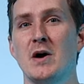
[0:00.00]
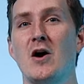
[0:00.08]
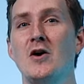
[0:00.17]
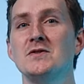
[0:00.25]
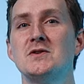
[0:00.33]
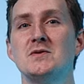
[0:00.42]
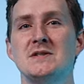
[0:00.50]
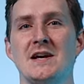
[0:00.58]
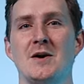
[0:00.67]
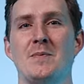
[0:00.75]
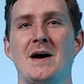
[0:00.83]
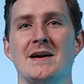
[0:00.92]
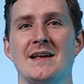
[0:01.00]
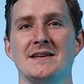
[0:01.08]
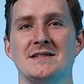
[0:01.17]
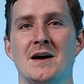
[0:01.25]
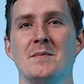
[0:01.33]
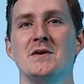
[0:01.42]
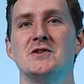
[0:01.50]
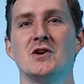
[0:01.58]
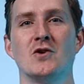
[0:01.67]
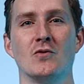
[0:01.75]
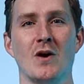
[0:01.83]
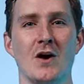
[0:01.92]
but also set your podcast up
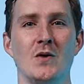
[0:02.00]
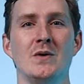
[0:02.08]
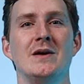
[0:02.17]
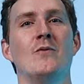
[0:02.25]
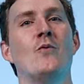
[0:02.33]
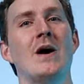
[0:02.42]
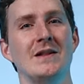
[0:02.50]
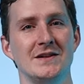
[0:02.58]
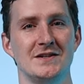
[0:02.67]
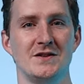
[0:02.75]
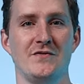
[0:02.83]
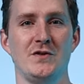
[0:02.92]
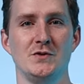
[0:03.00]
to grow well into the